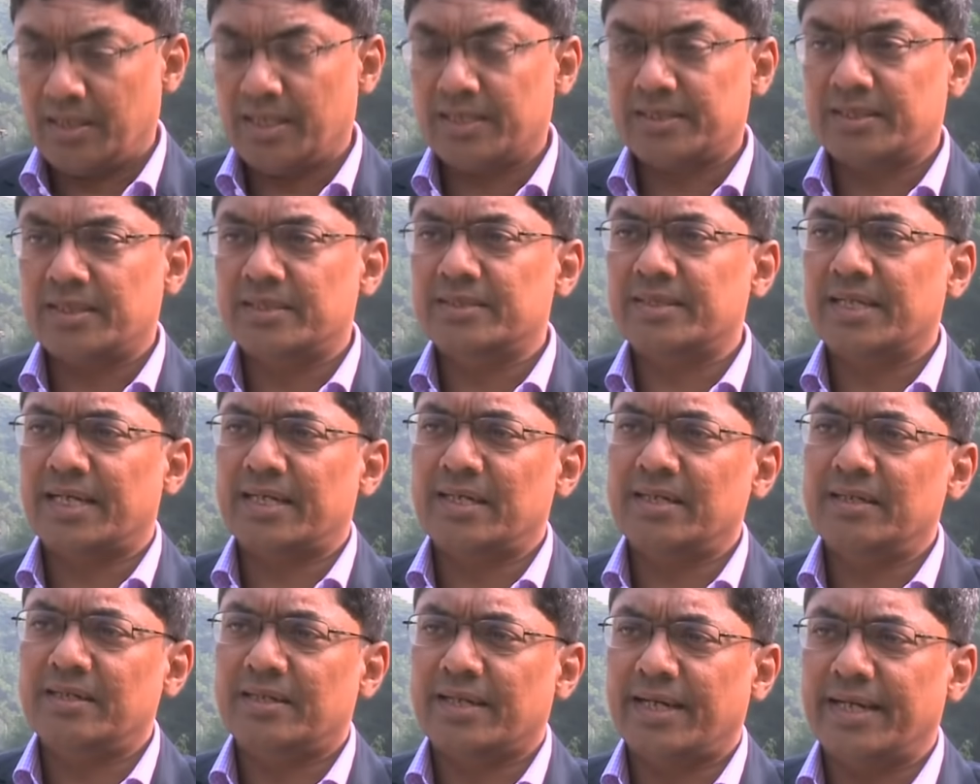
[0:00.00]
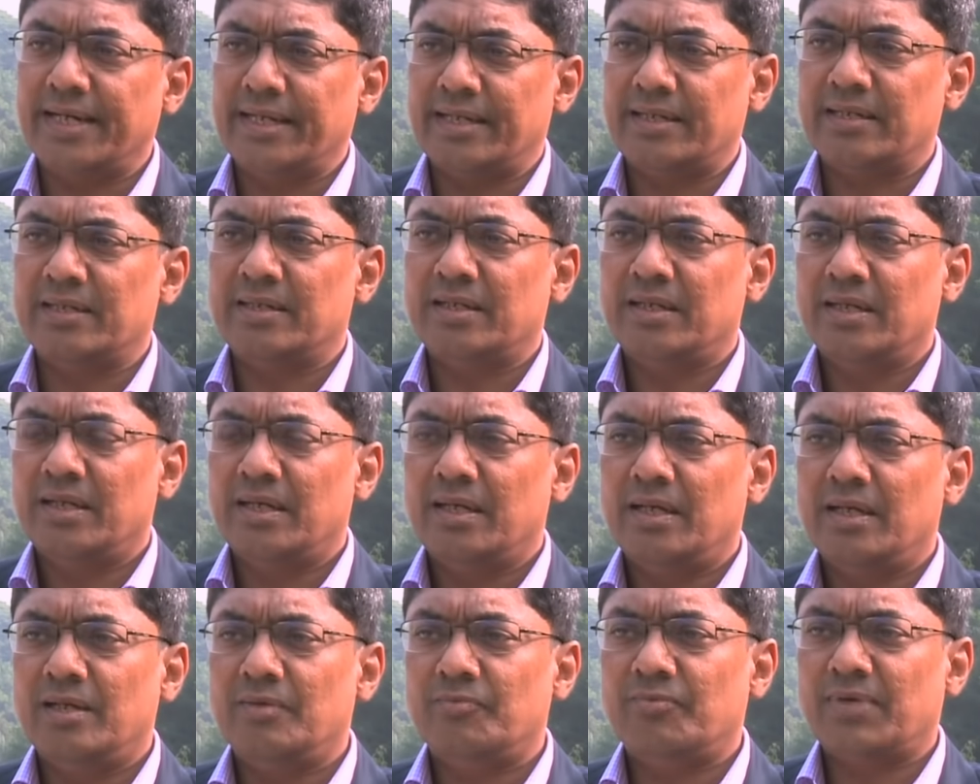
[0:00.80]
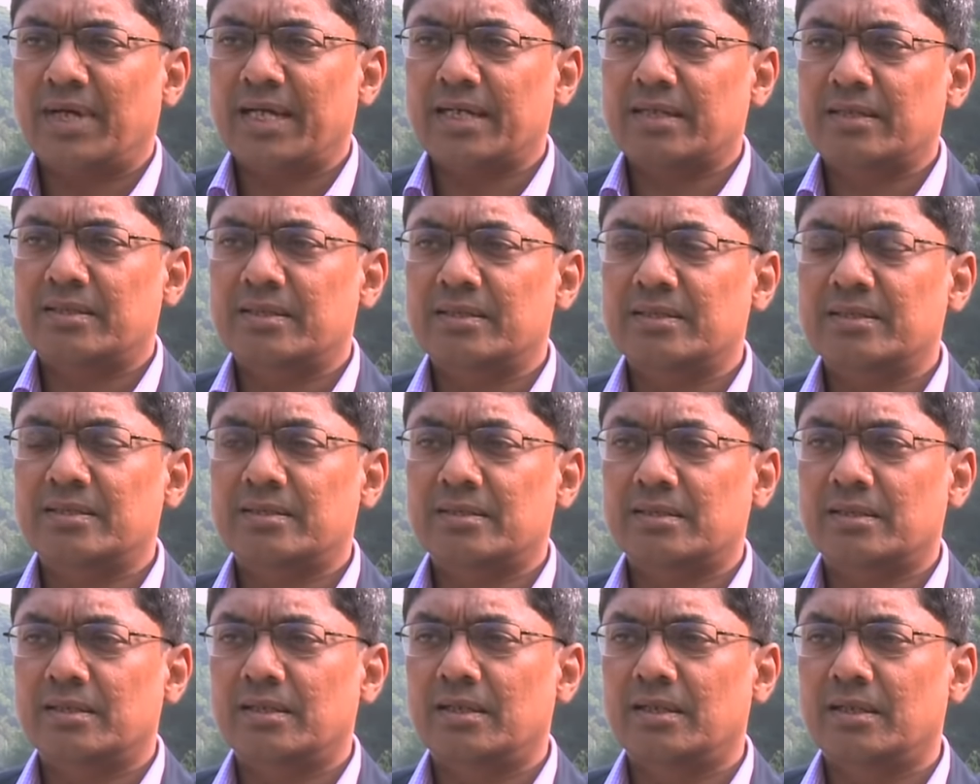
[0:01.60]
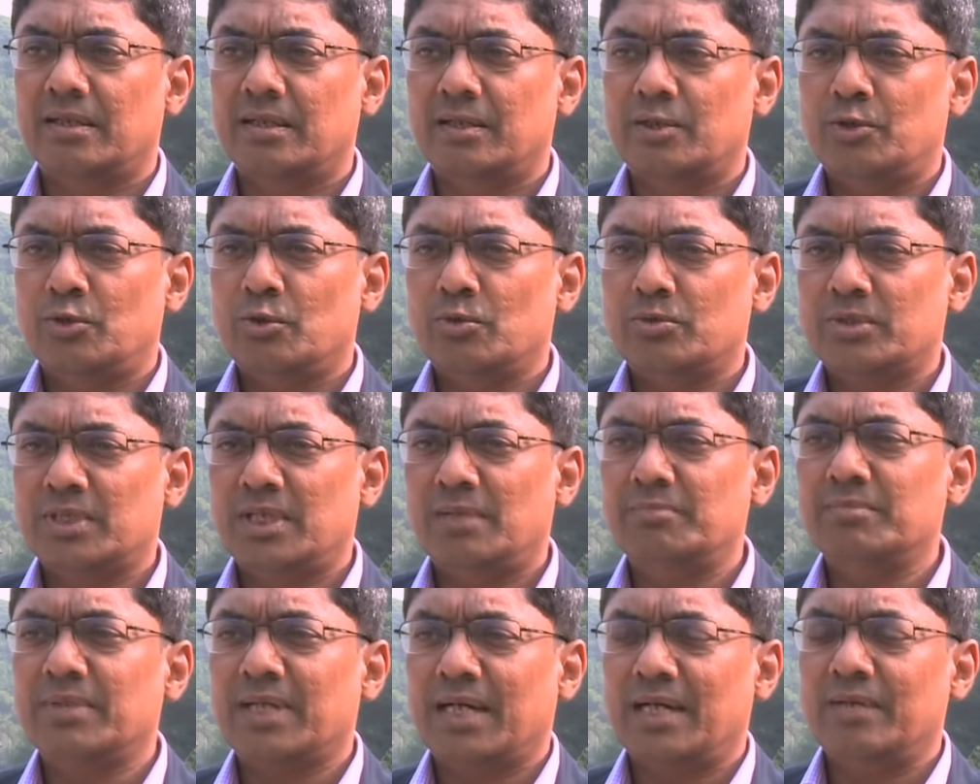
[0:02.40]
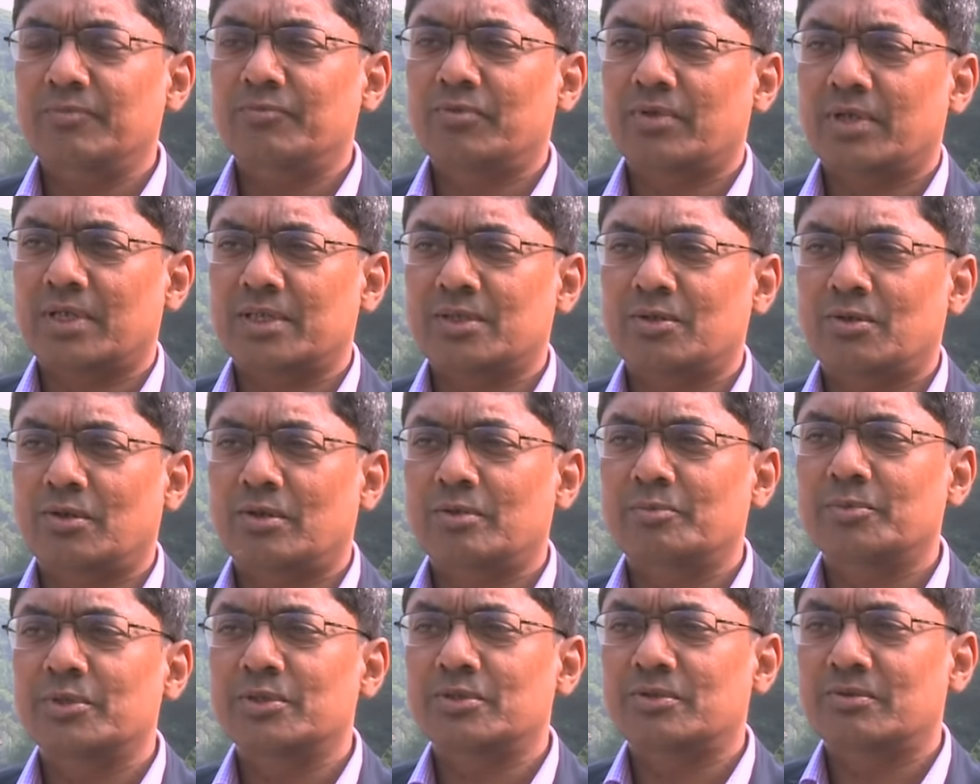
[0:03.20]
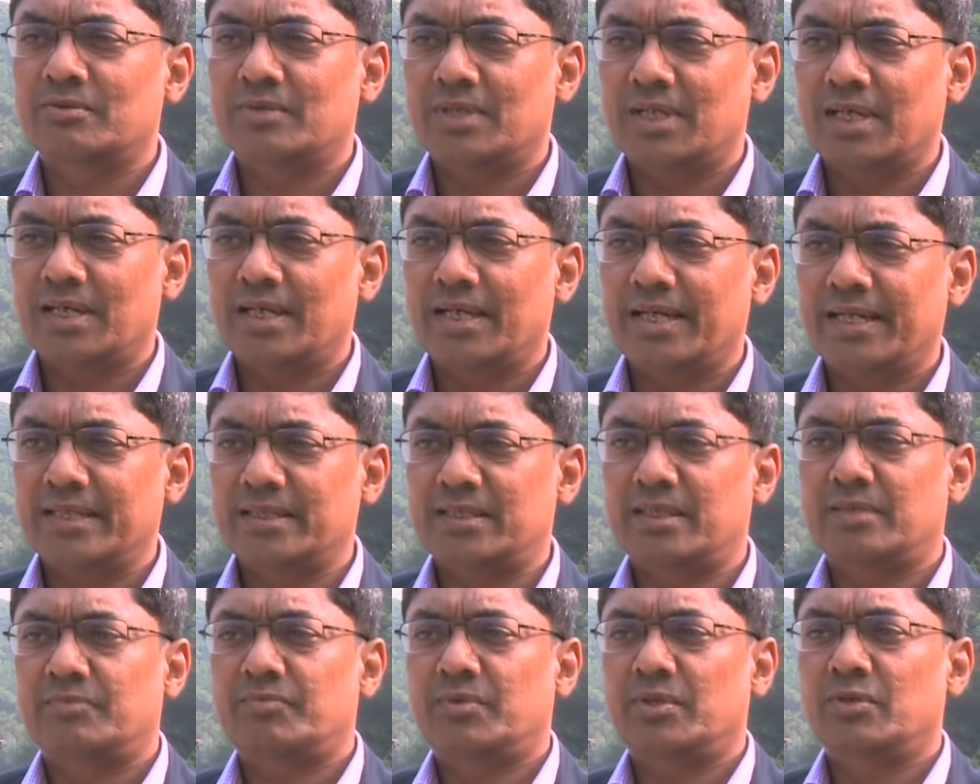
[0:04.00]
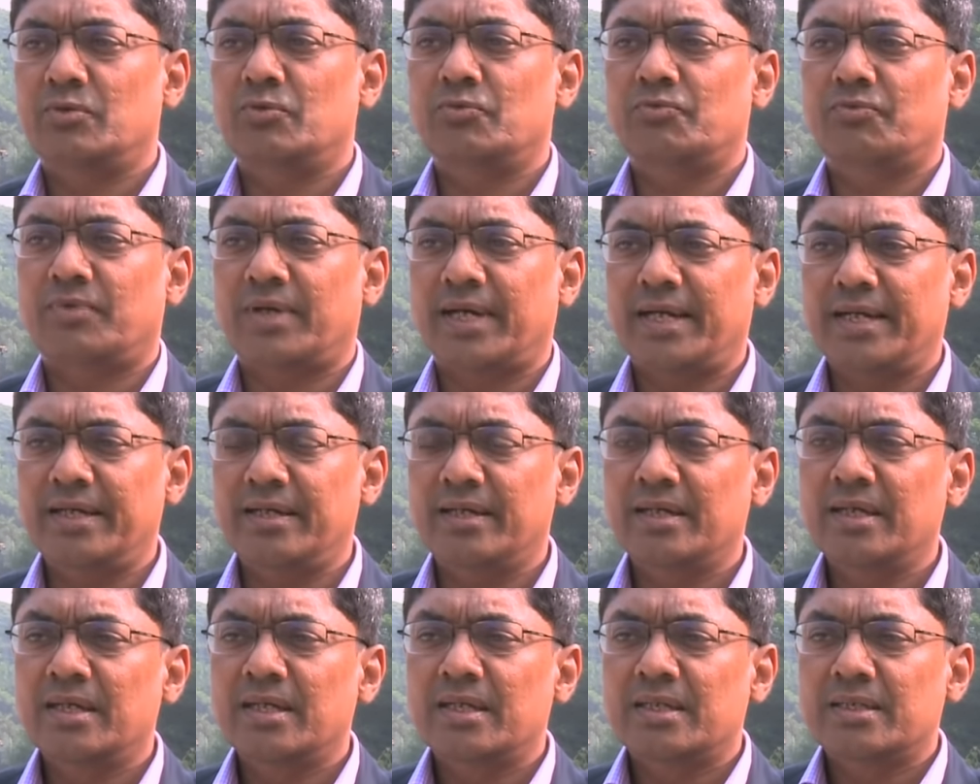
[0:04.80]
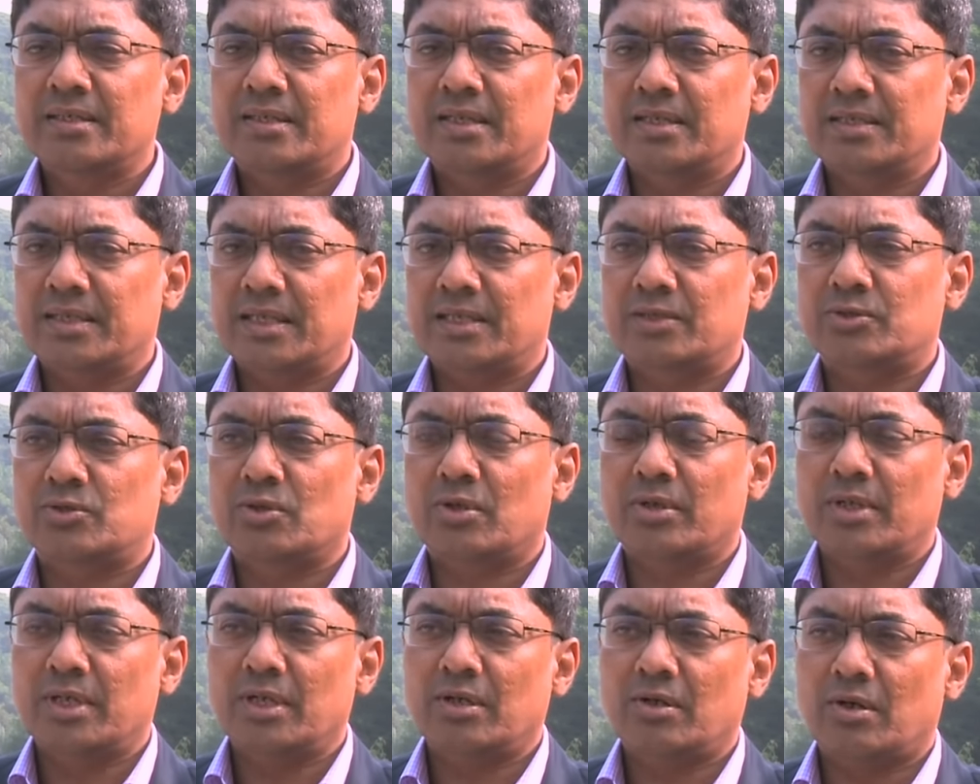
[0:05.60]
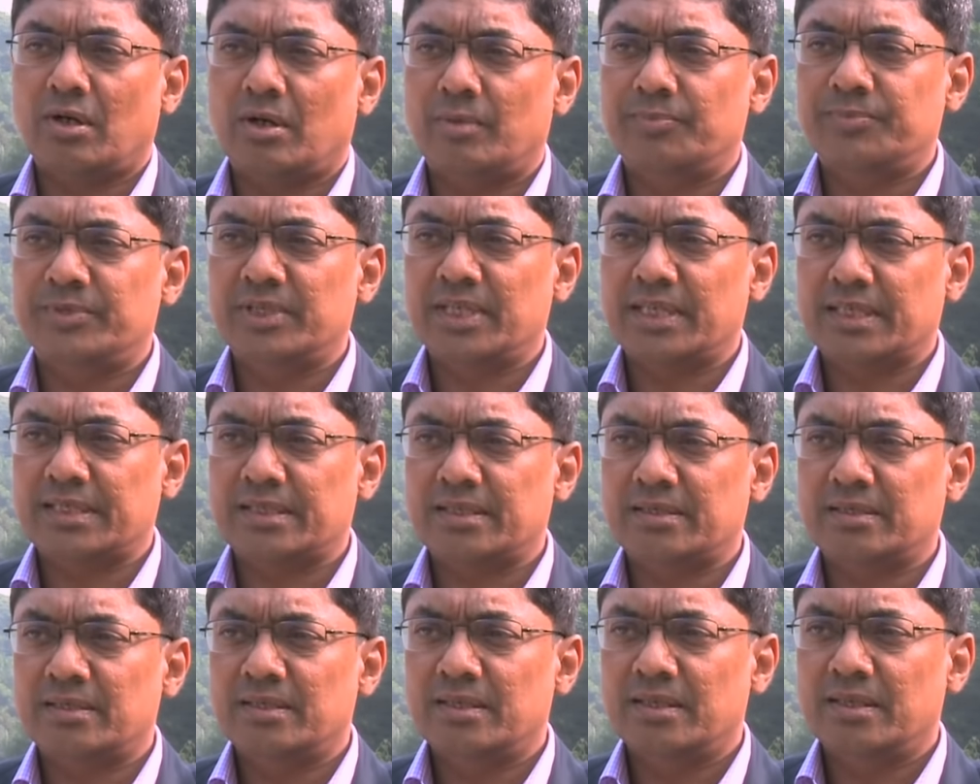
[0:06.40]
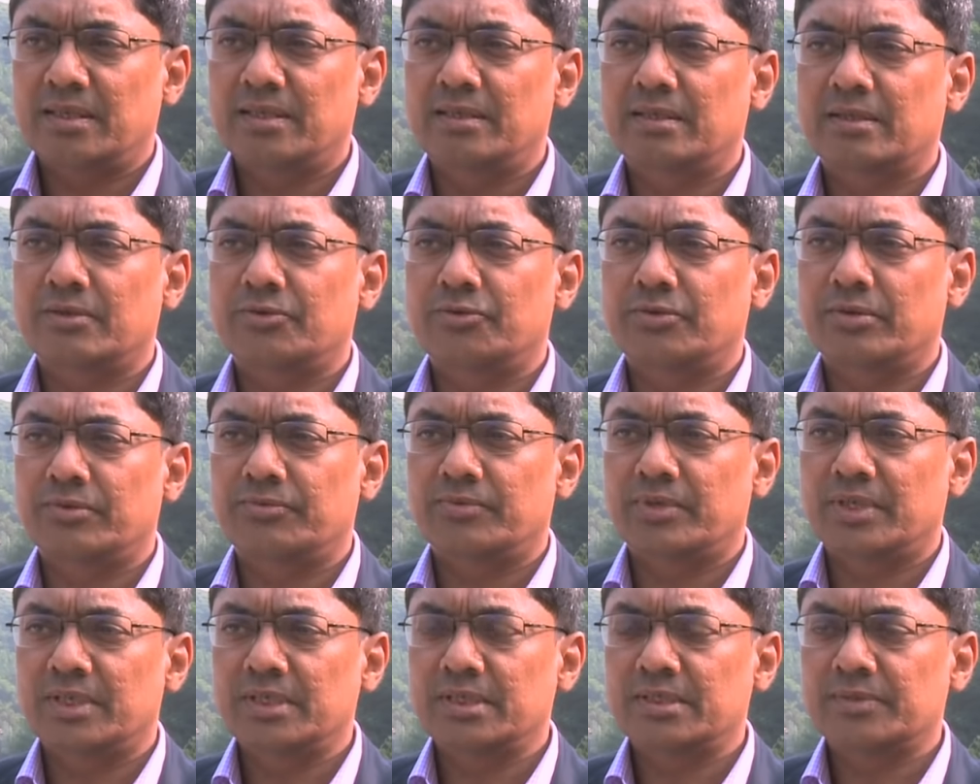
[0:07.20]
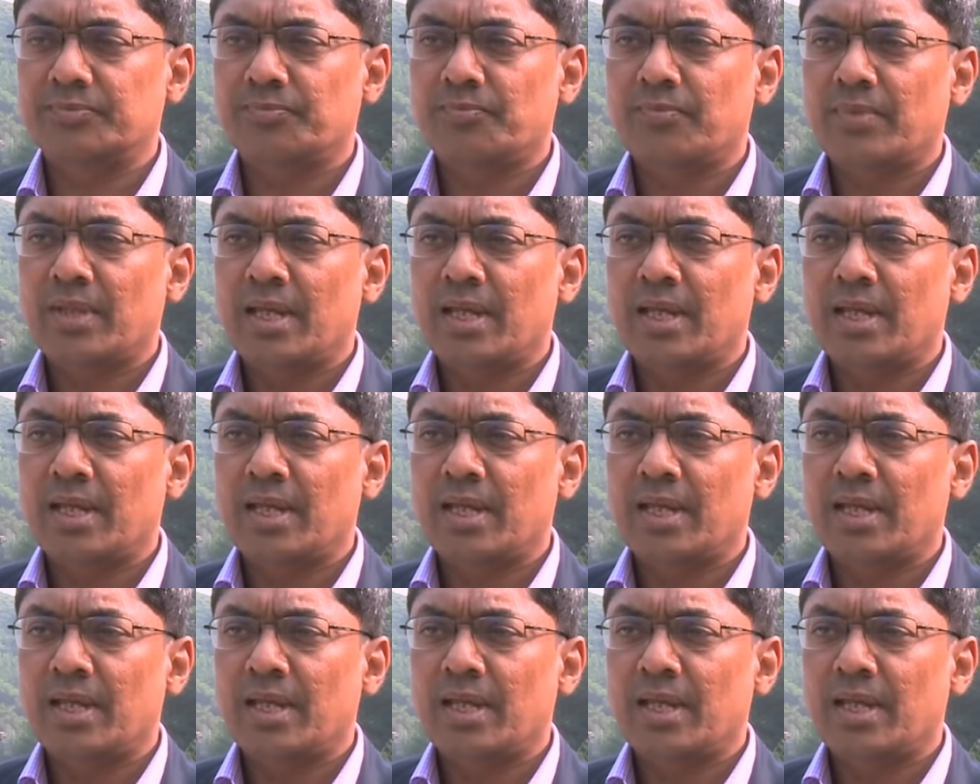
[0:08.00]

Yes, exactly right. In fact, this uh, took some time for astronomers to realize that when you find such exotic objects in the universe,